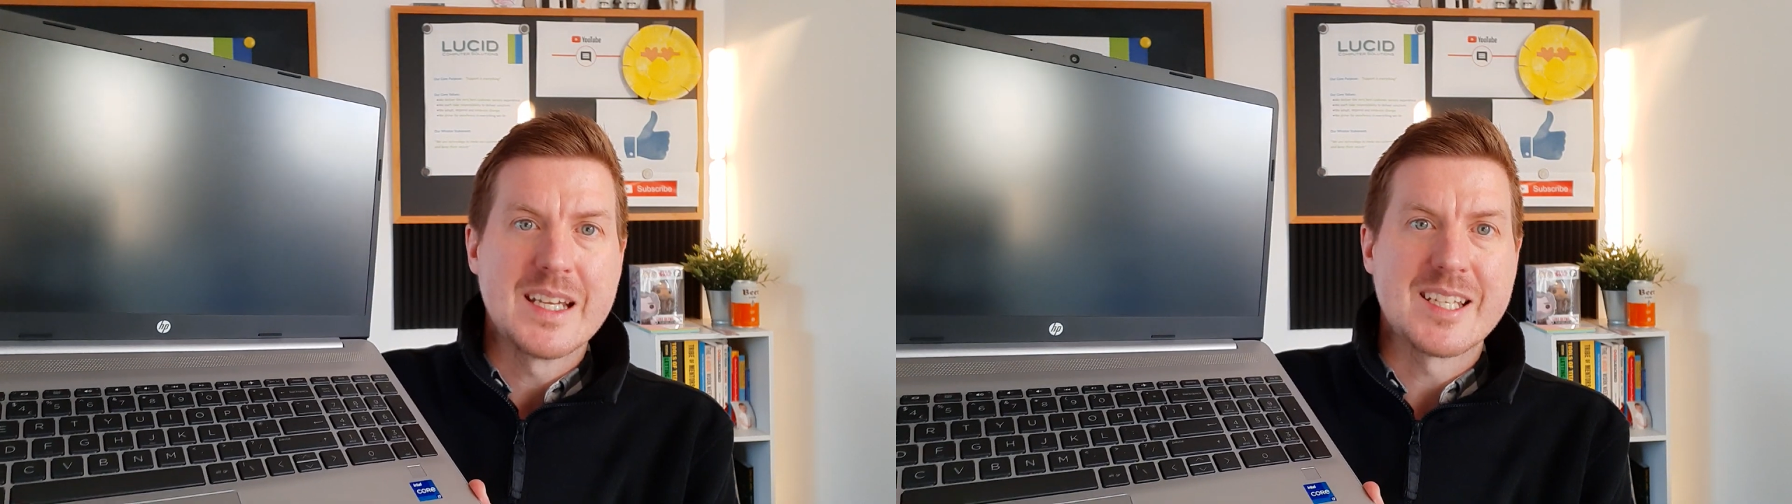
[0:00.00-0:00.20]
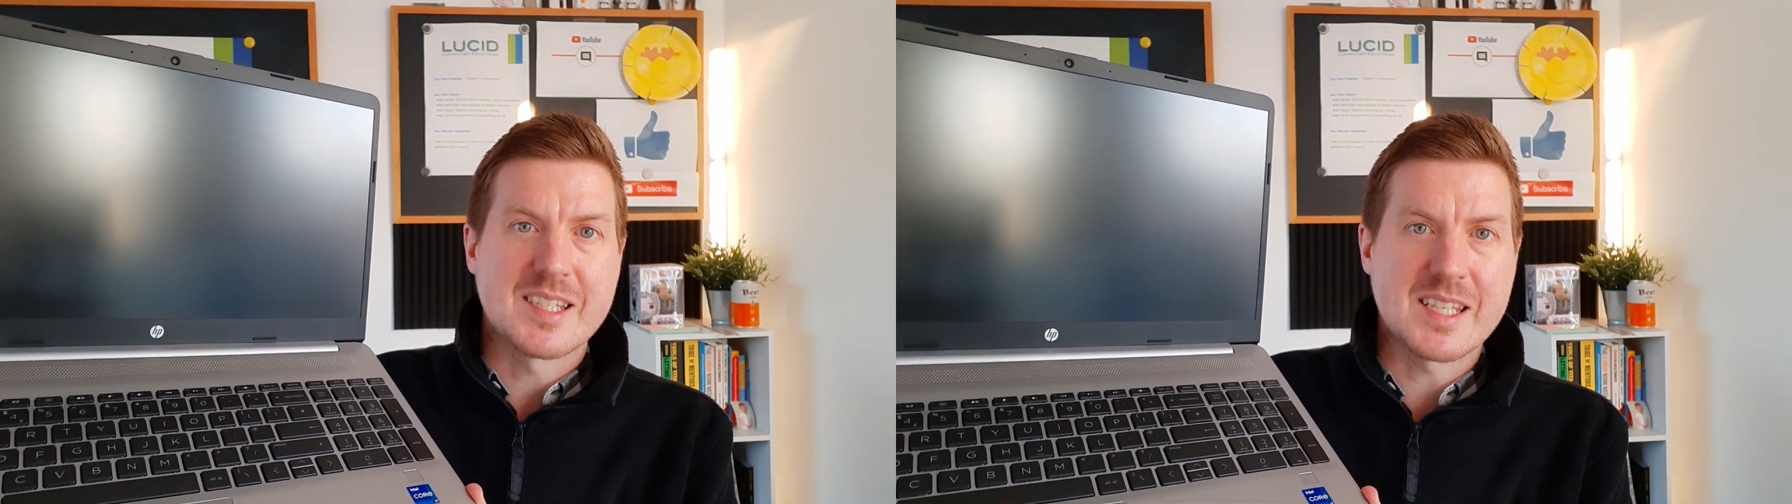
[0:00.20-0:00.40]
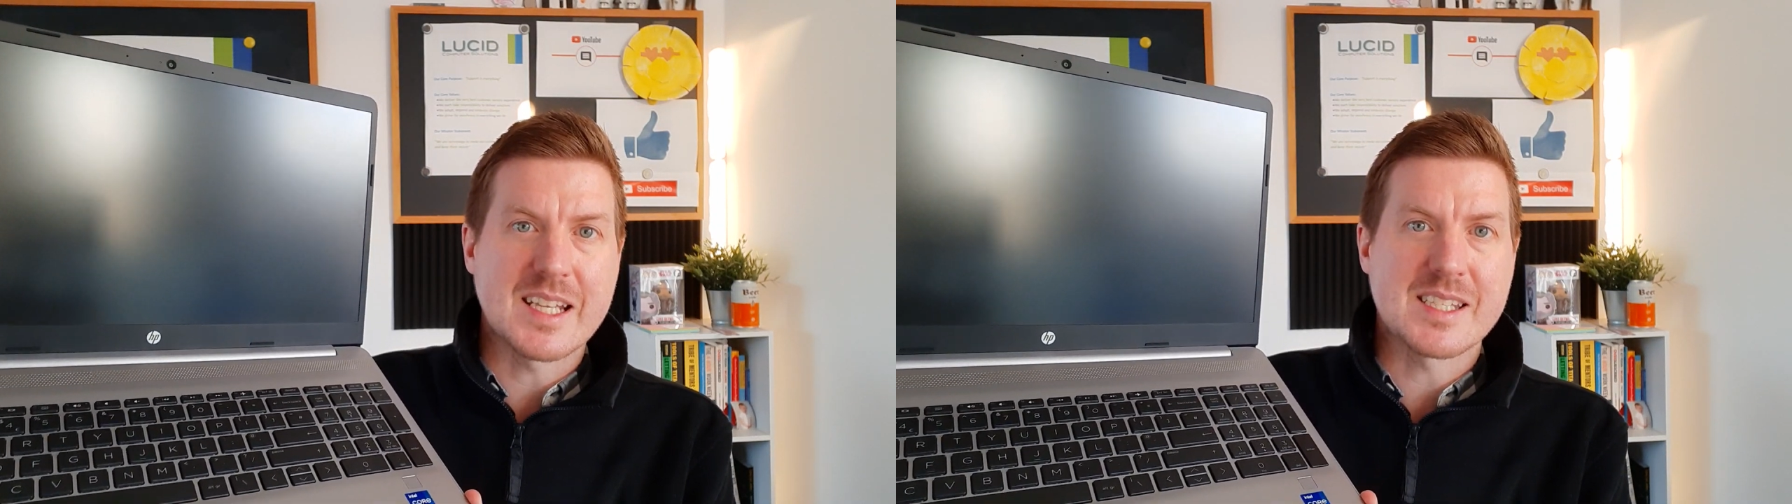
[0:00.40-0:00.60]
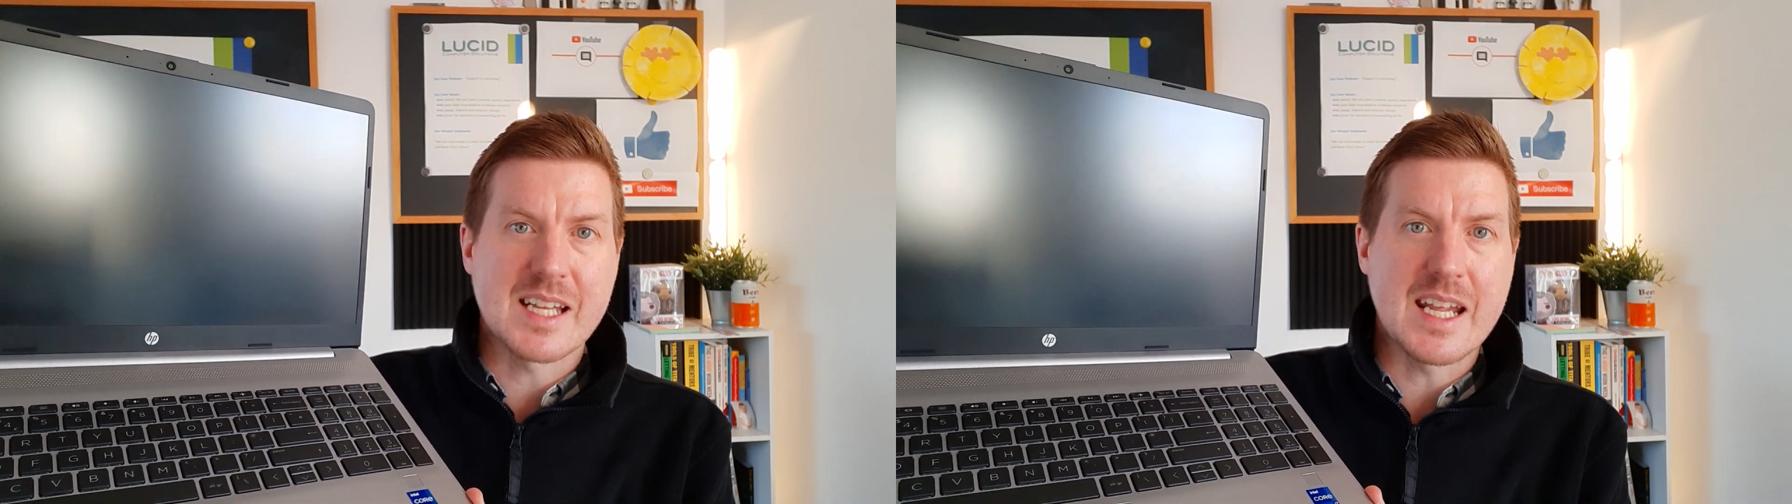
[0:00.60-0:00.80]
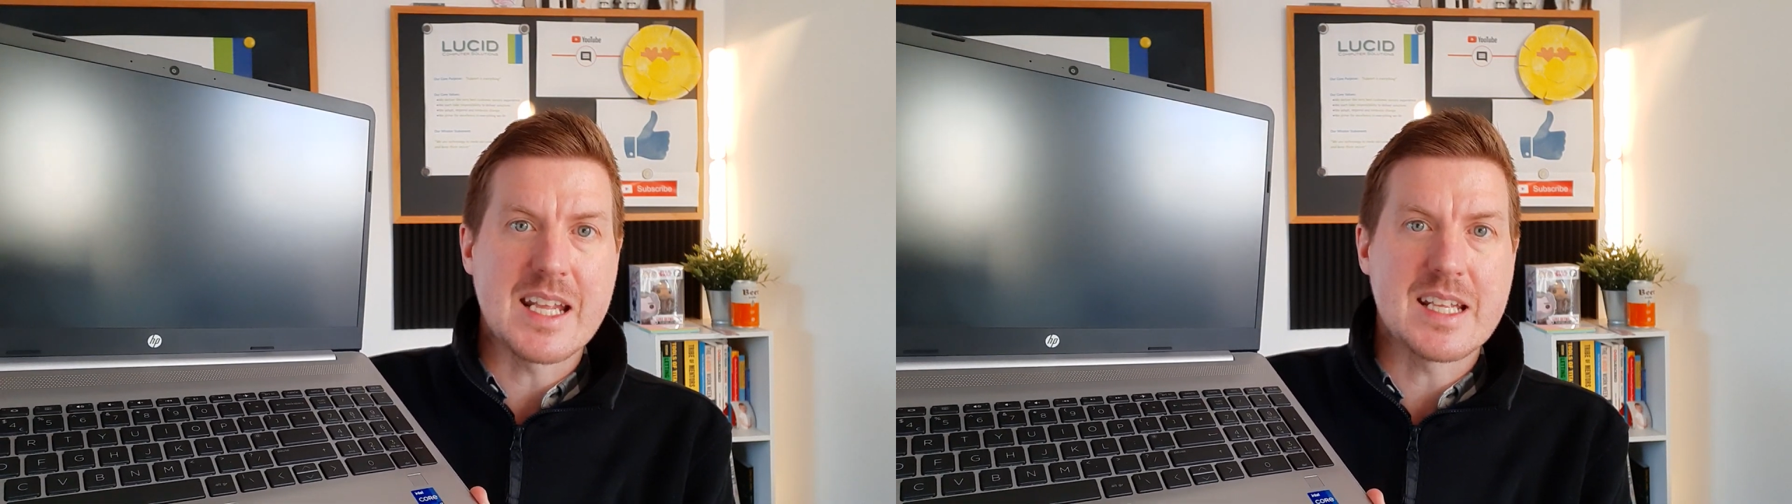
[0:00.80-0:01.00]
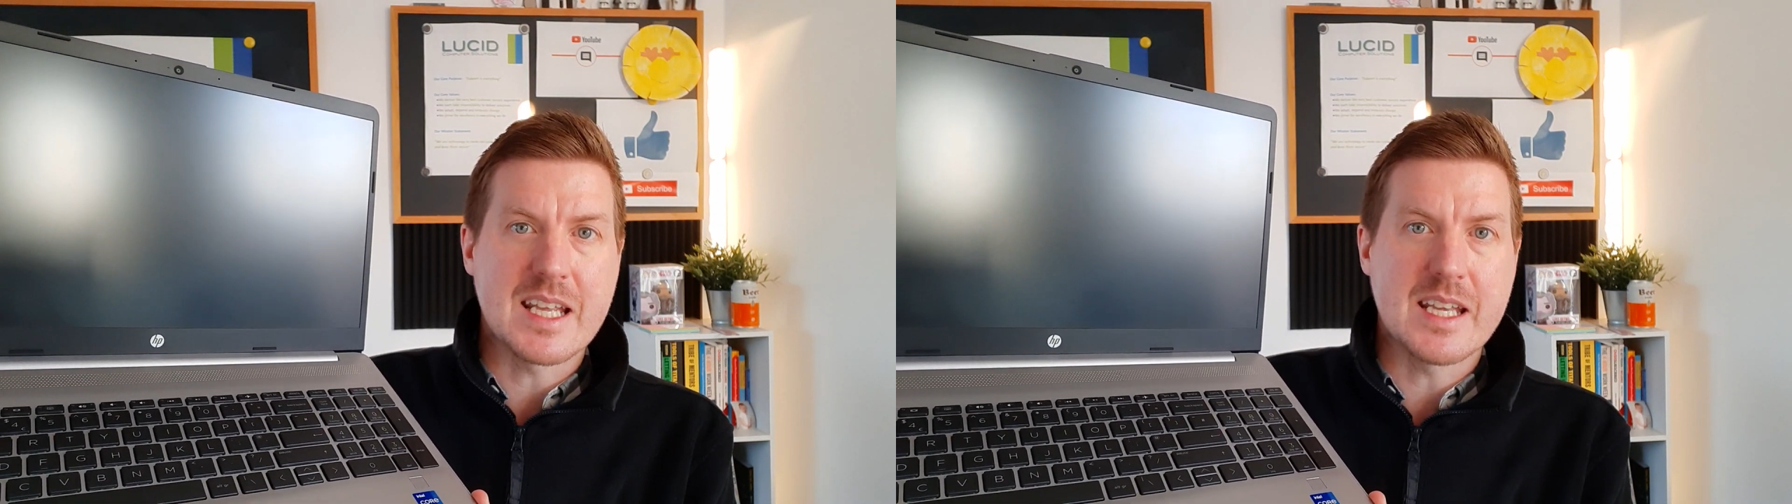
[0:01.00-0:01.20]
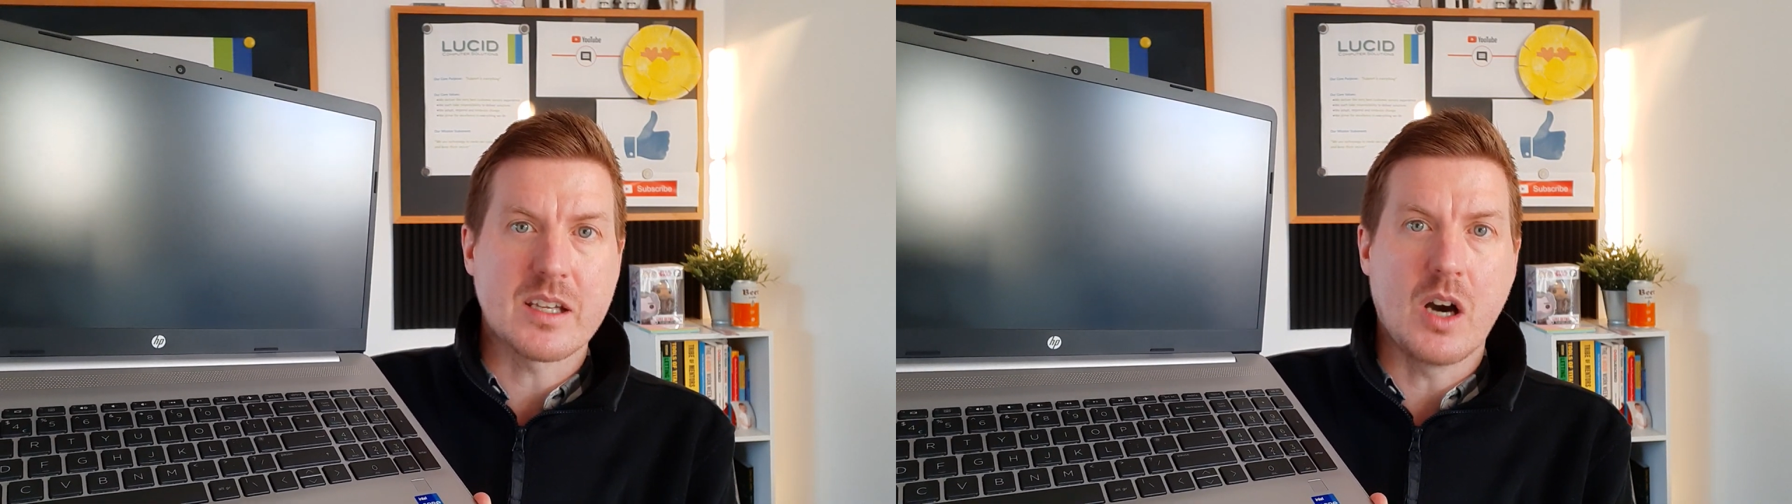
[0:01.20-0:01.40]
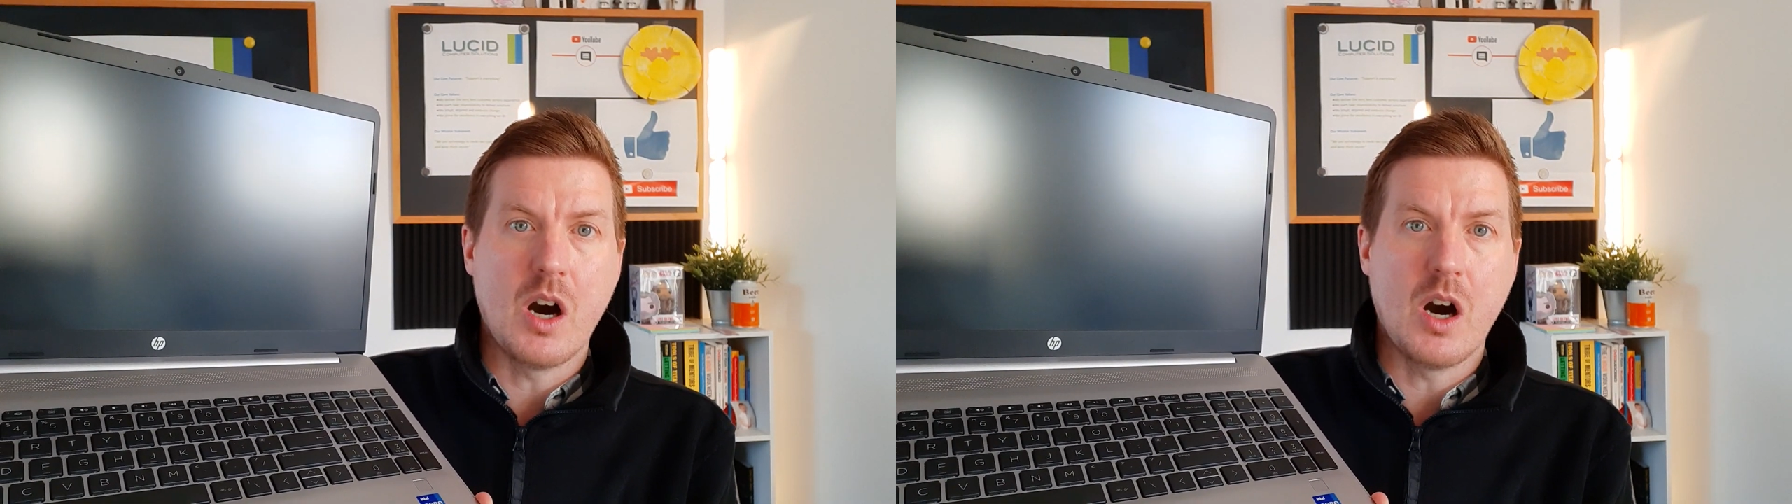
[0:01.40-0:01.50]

16 gig